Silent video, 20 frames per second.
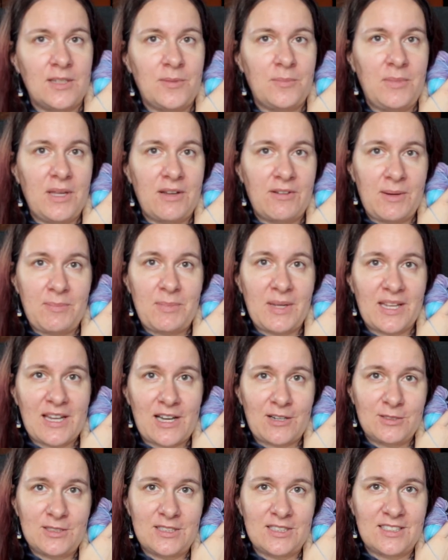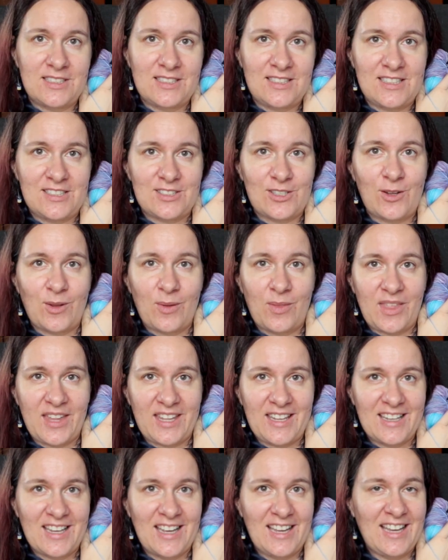be ripping out this whole
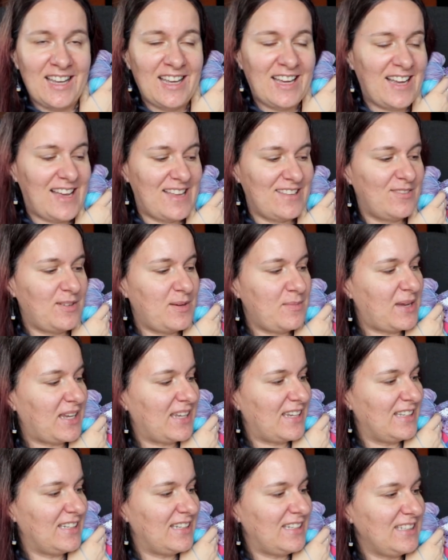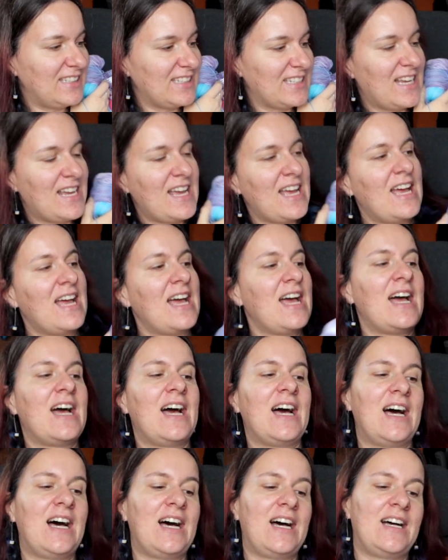thing and remaking it.
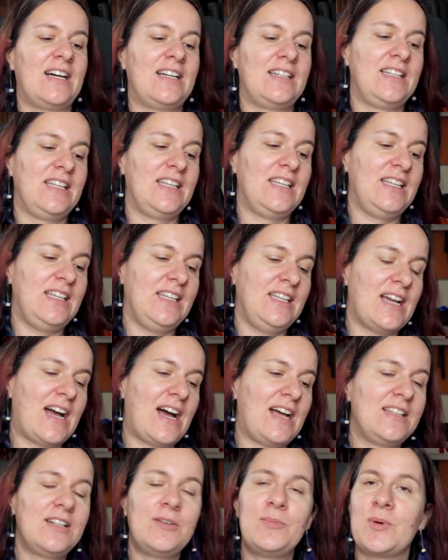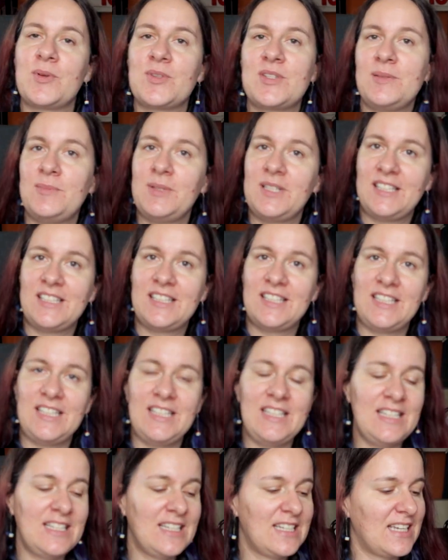The other
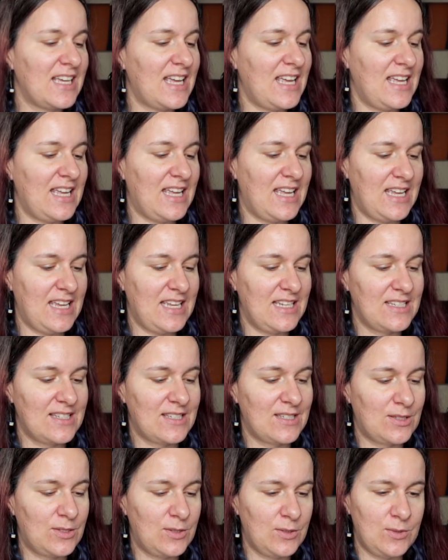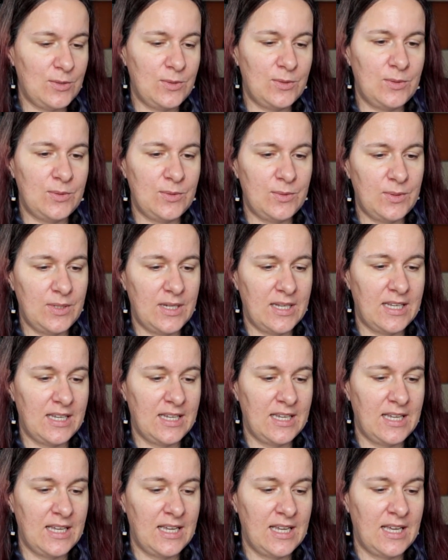possibility is to
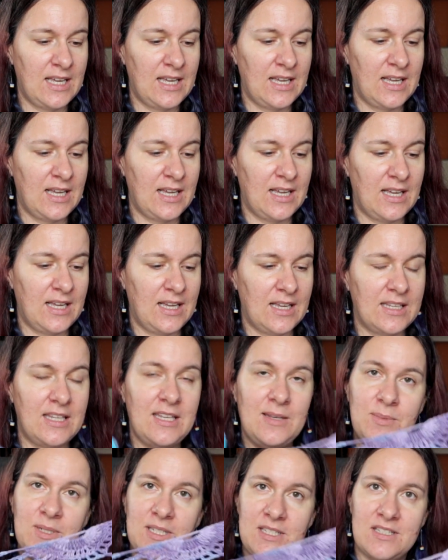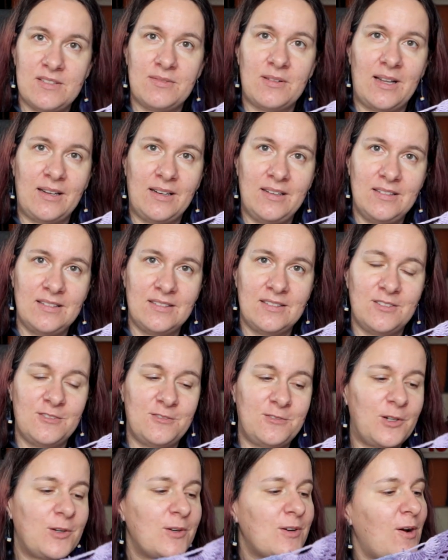keep this one
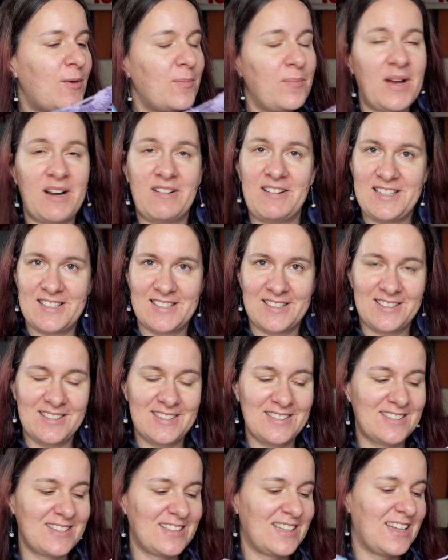for comparison